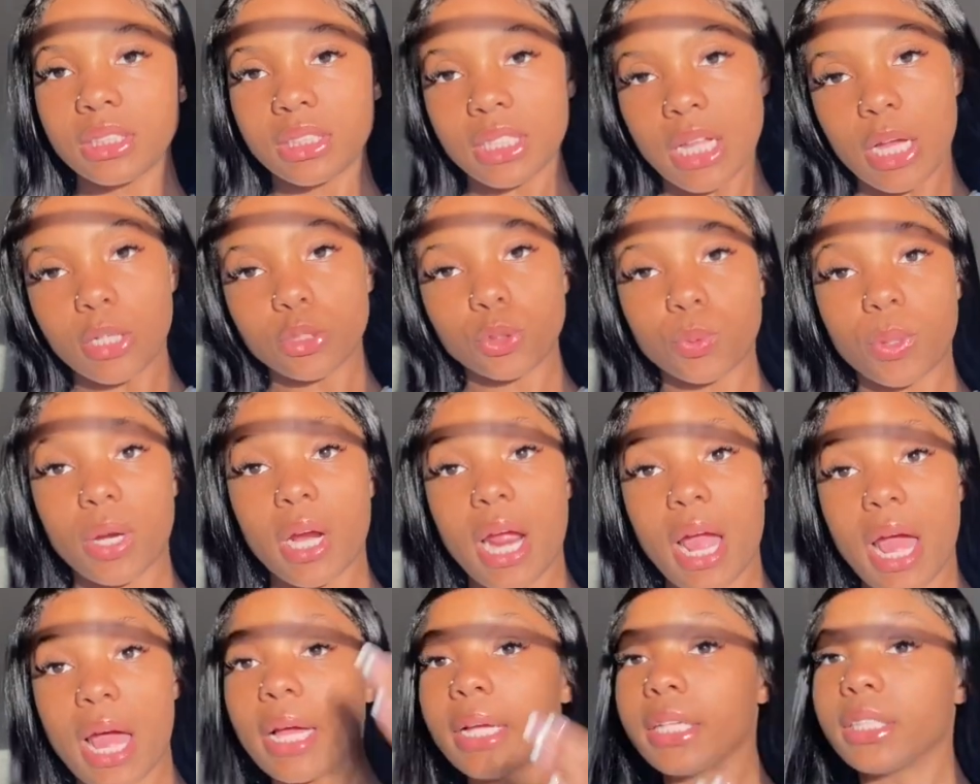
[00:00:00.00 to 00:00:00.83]
loungewear
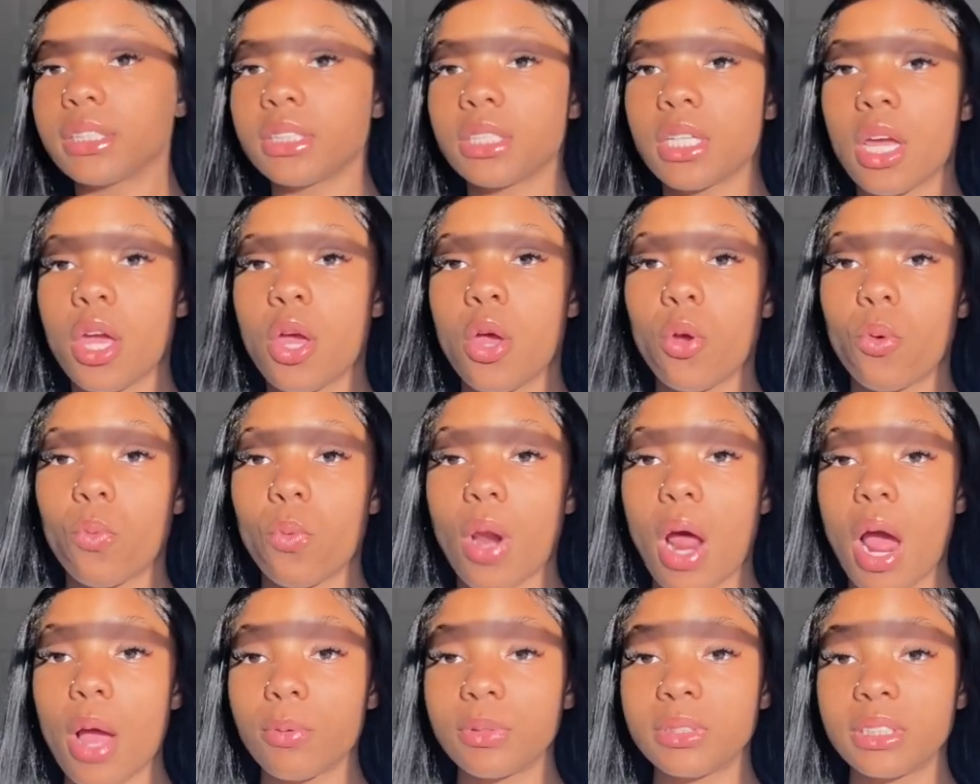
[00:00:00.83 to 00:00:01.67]
has
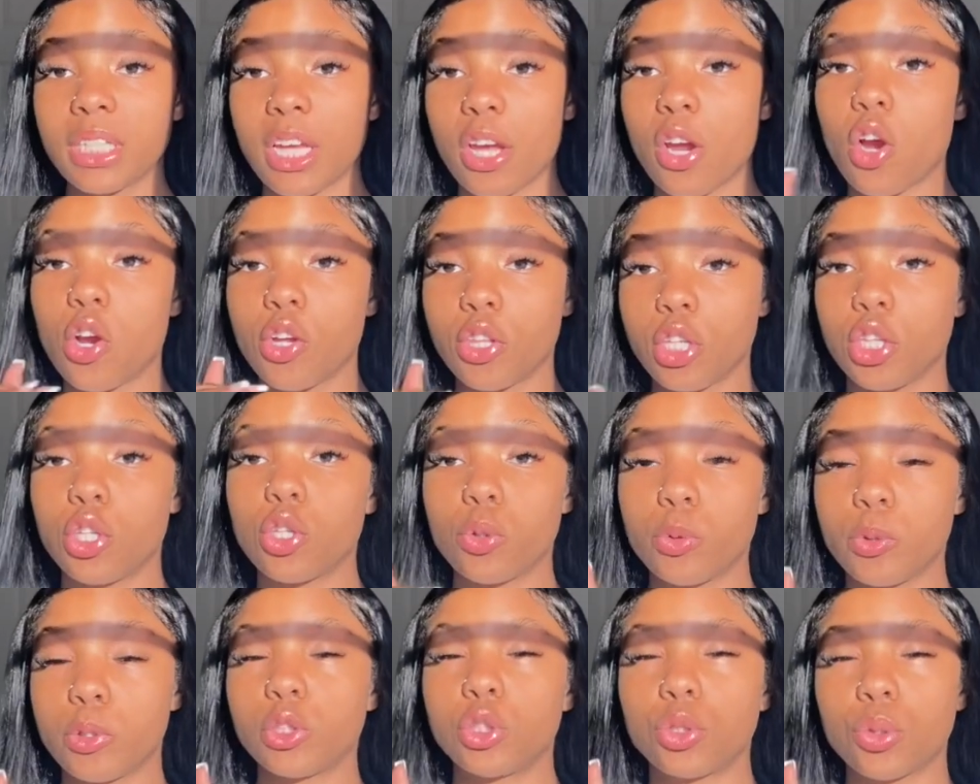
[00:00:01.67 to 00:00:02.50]
what i would say are the
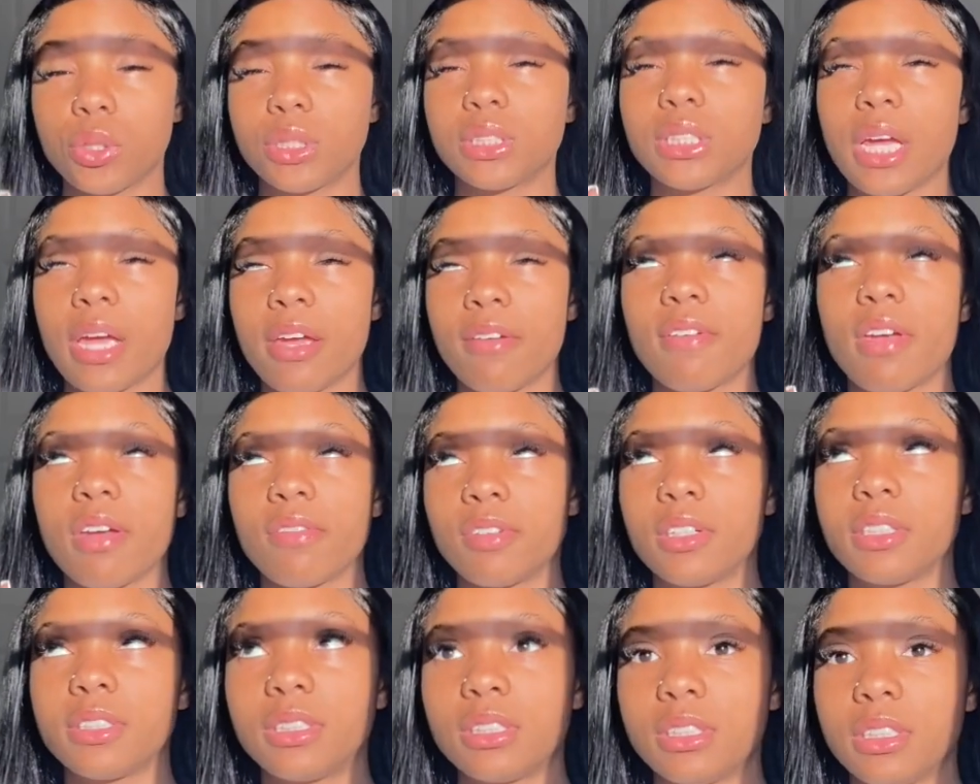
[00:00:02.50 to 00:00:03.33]
cutest shorts i have
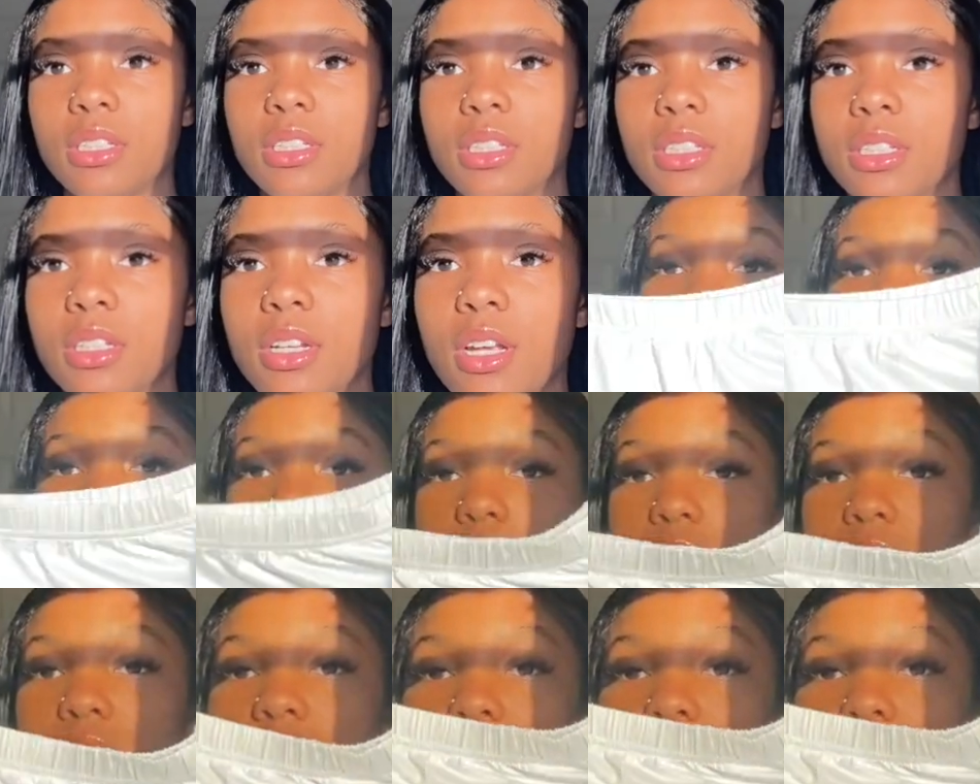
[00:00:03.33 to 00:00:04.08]
ever seen there's